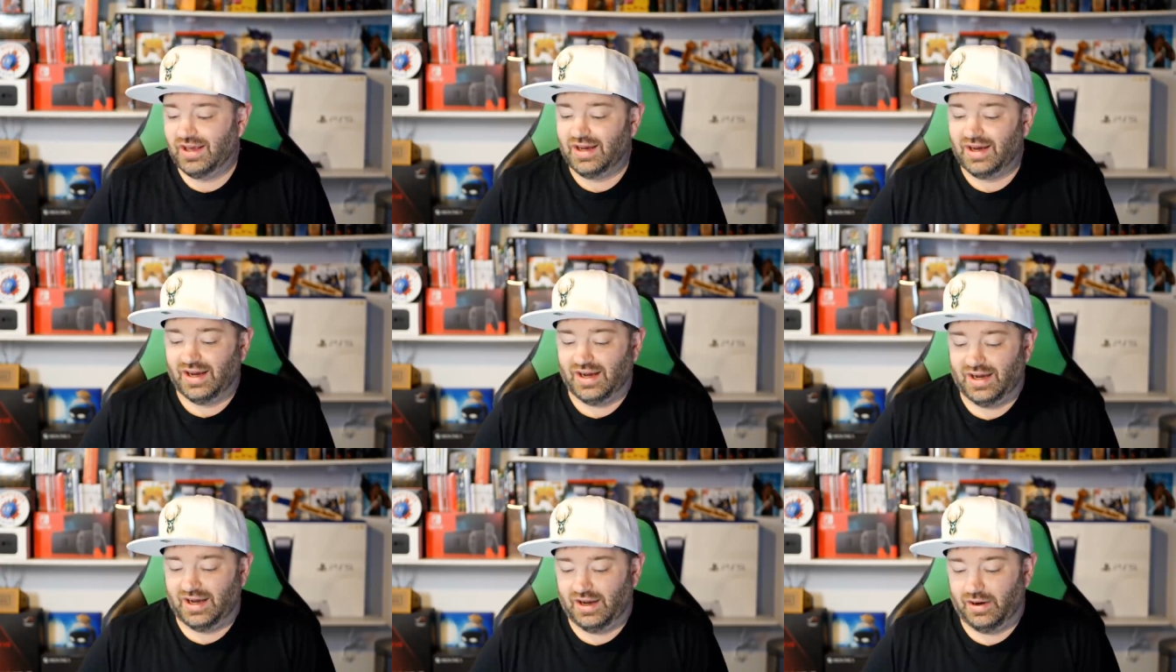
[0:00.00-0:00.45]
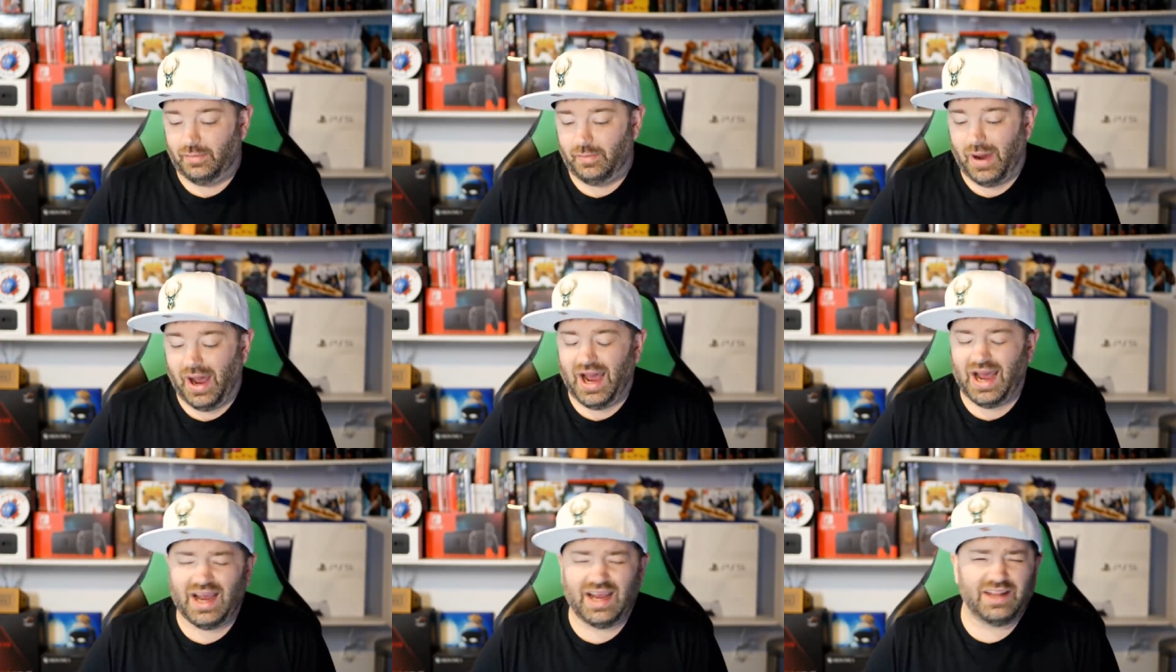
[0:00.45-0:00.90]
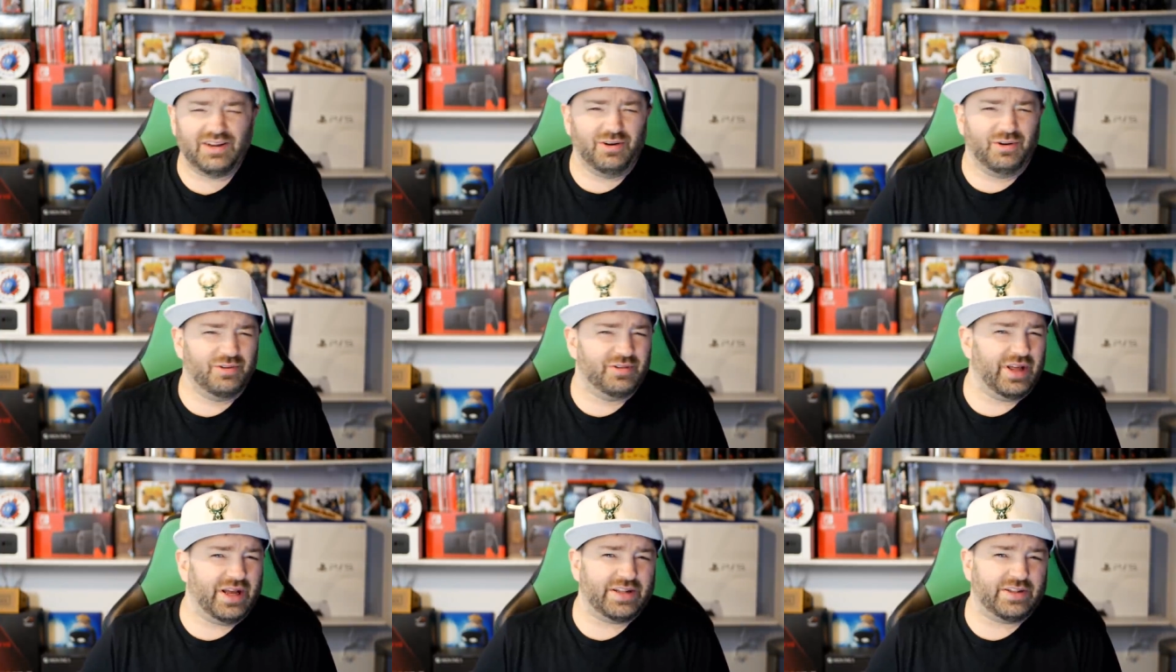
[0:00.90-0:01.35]
Um, I don't
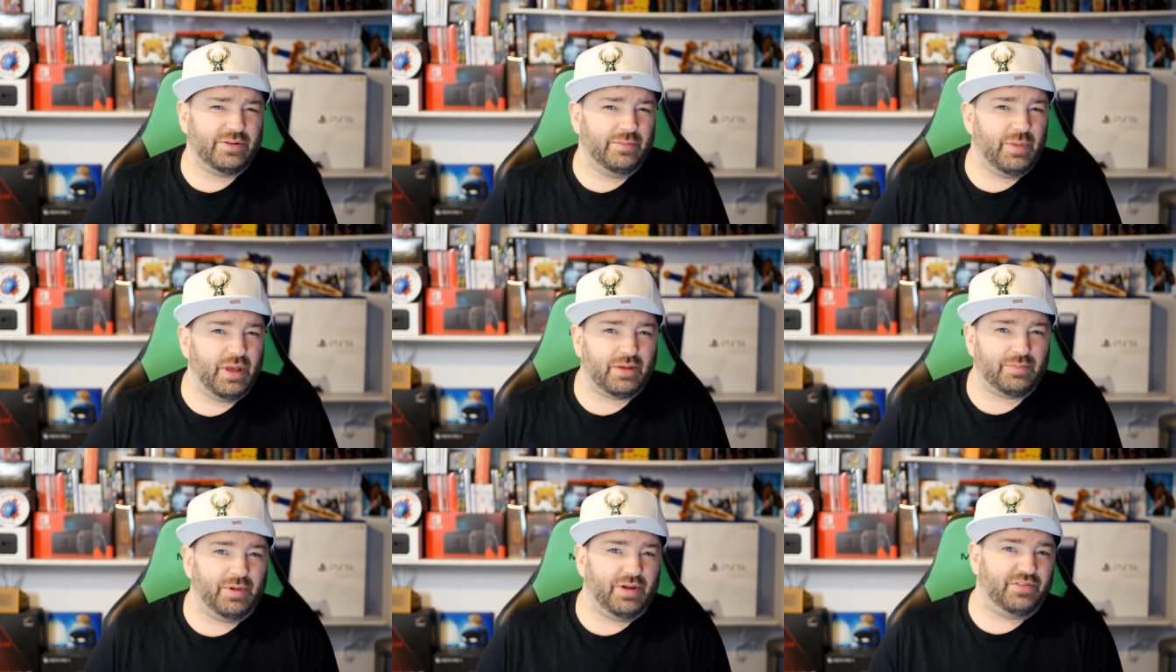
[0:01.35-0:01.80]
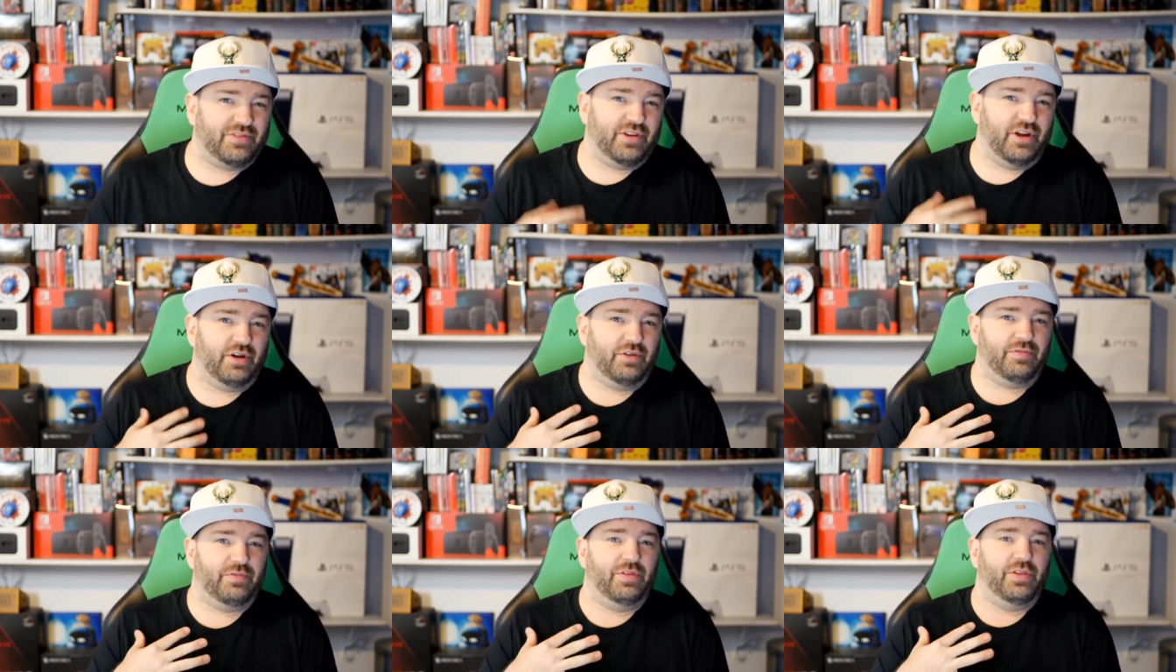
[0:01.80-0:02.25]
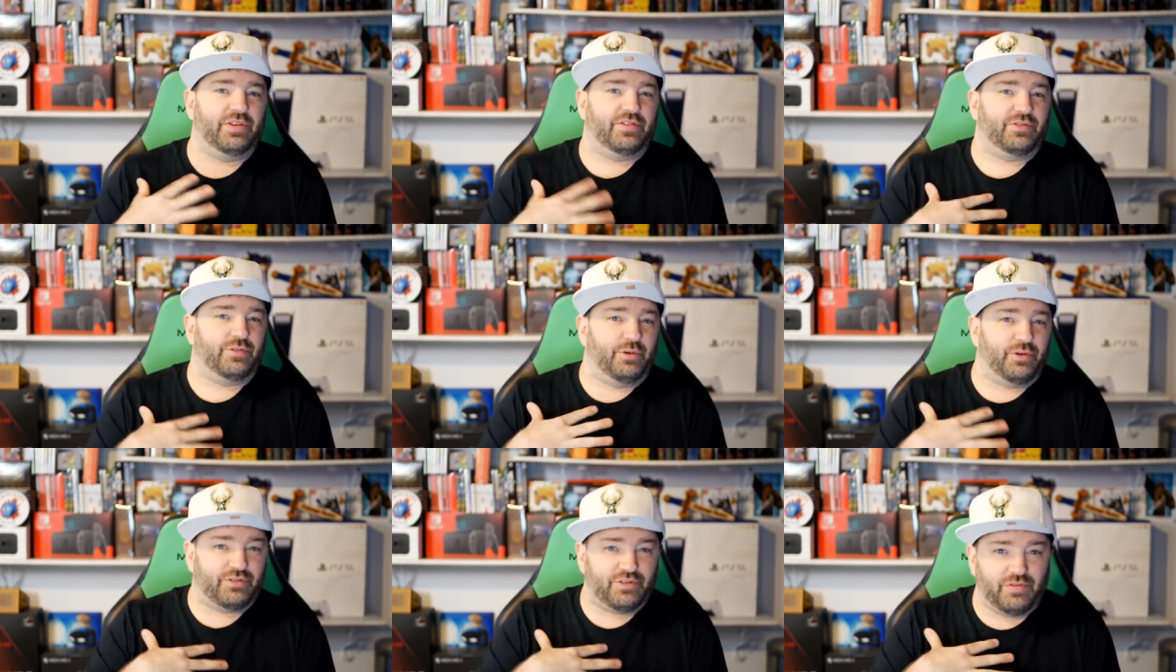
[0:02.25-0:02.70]
like to make myself the
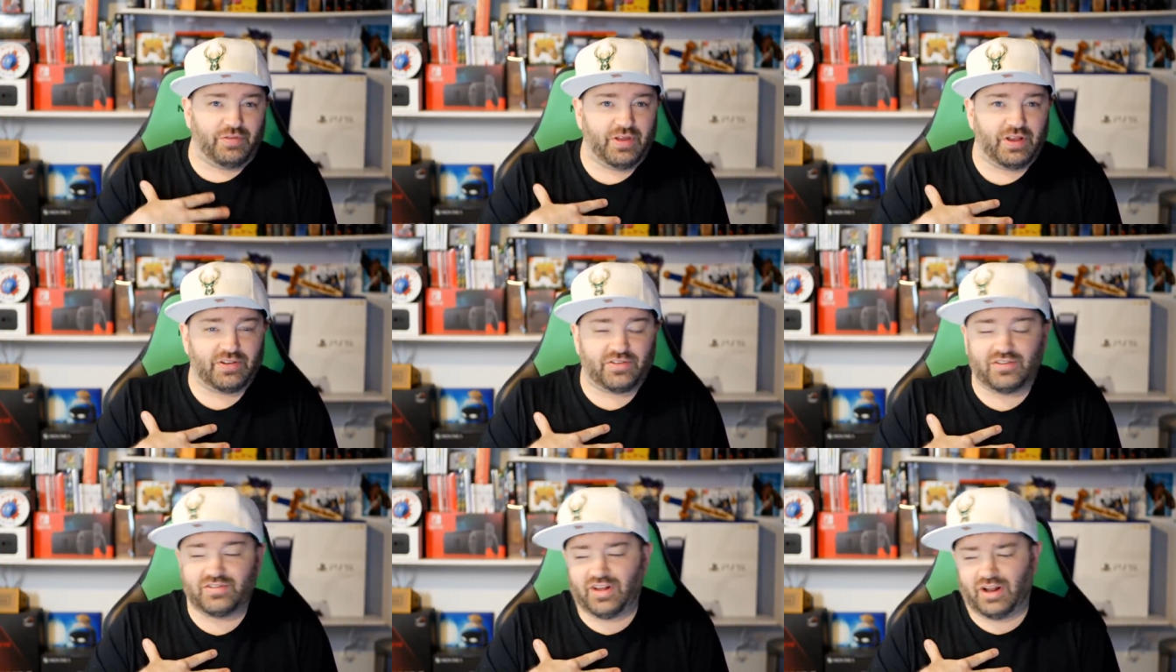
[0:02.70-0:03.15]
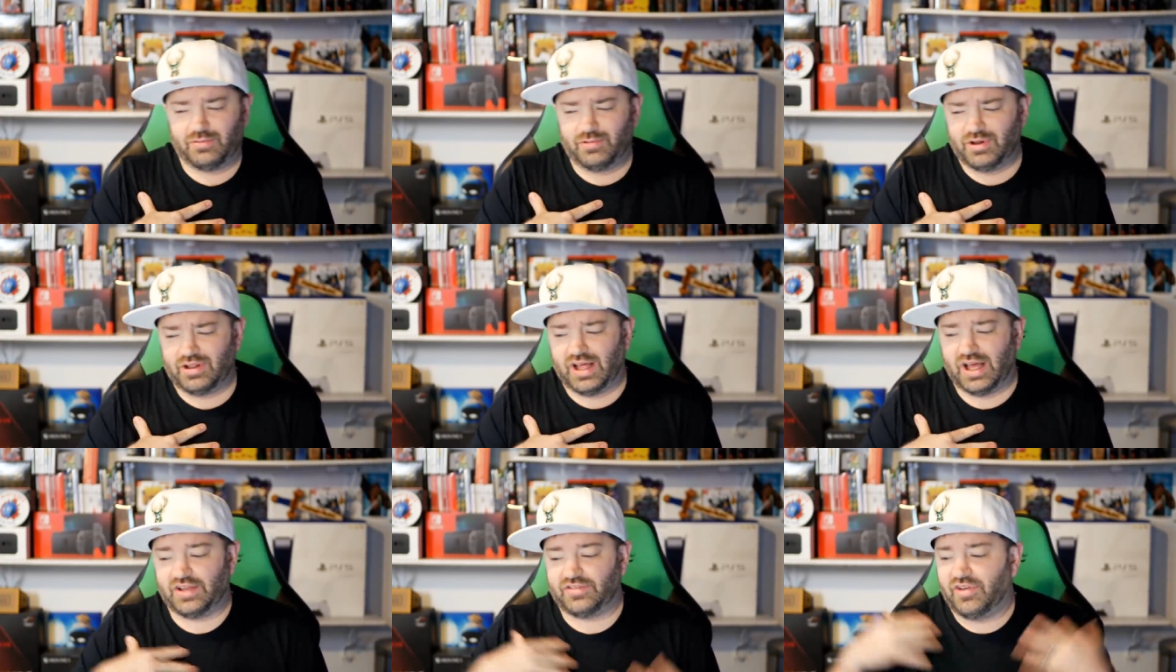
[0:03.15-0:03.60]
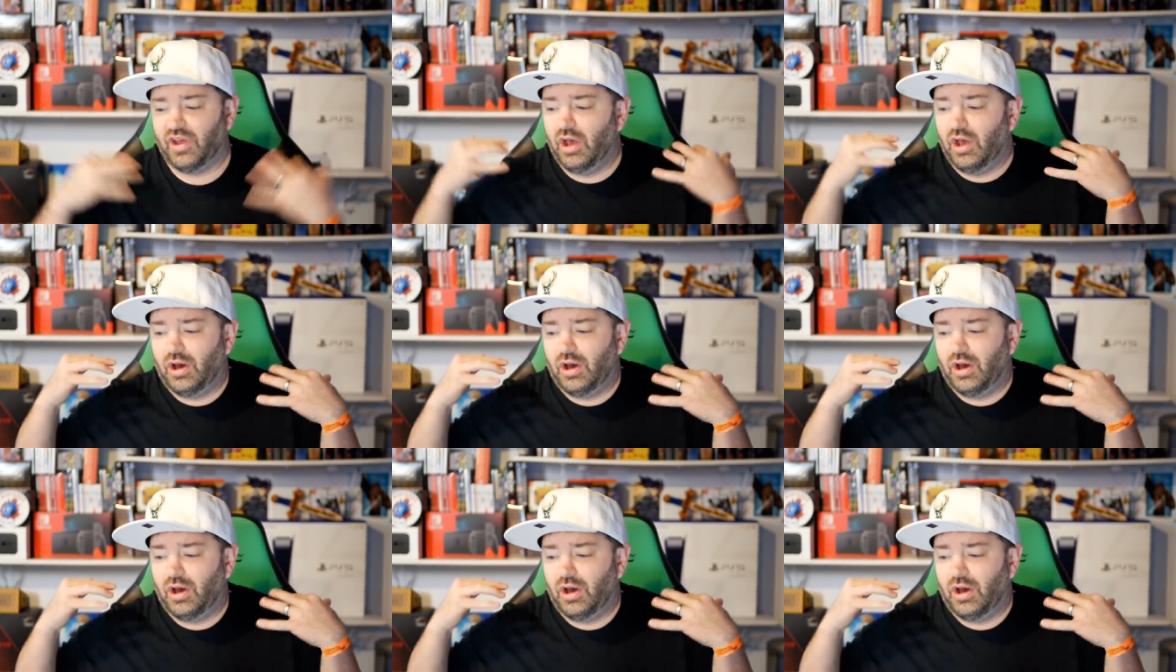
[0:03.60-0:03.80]
source of things because I realize,